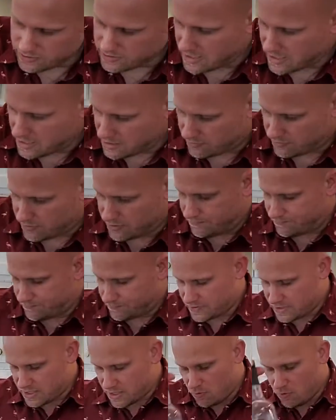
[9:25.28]
daiquiri.
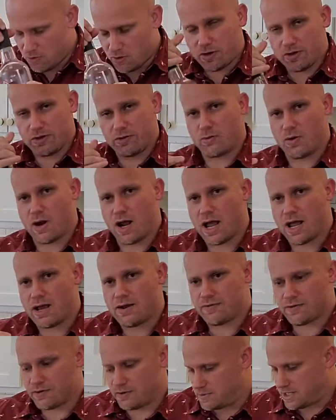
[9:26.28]
Now we're on the rye
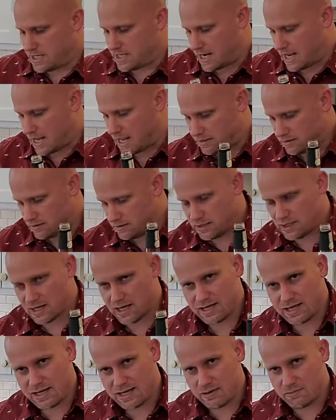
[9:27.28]
for the Manhattan.
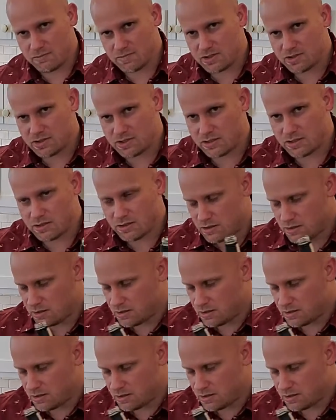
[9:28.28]
I kept the jigger